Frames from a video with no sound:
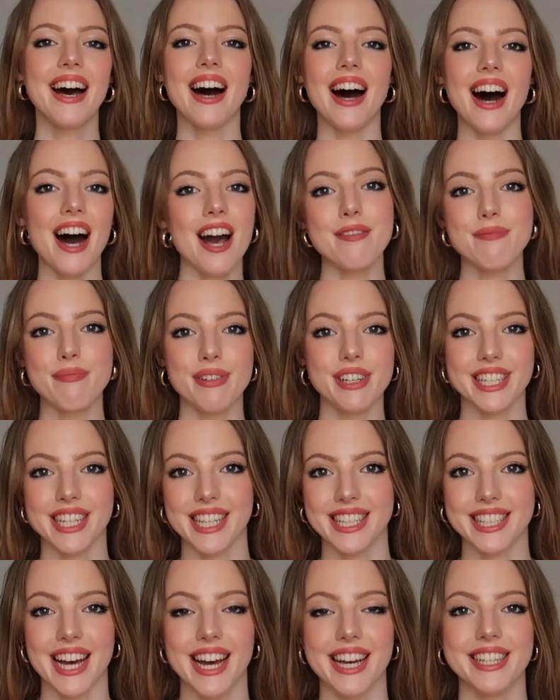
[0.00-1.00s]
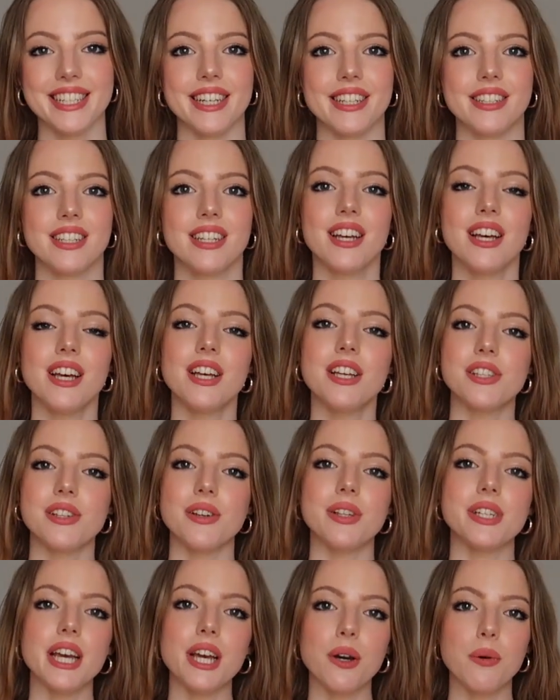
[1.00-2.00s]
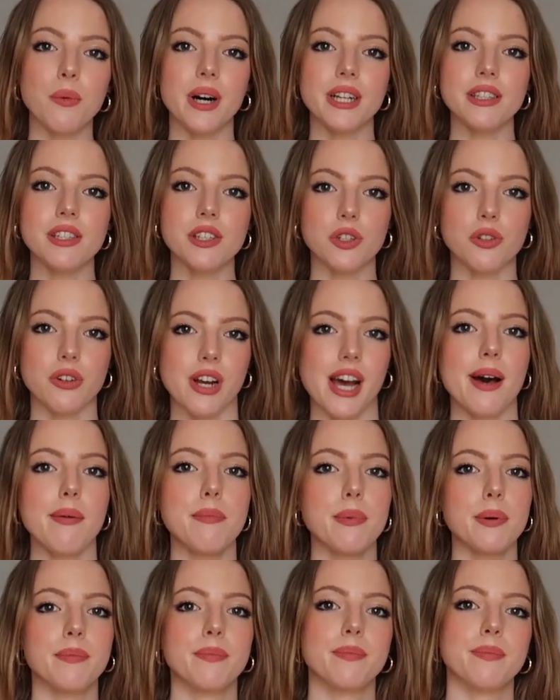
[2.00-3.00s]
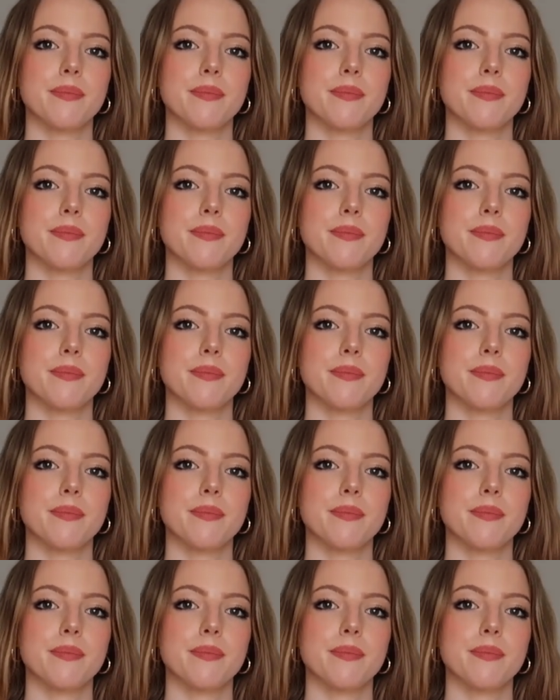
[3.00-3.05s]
I'm pretty excited. So you take one strap,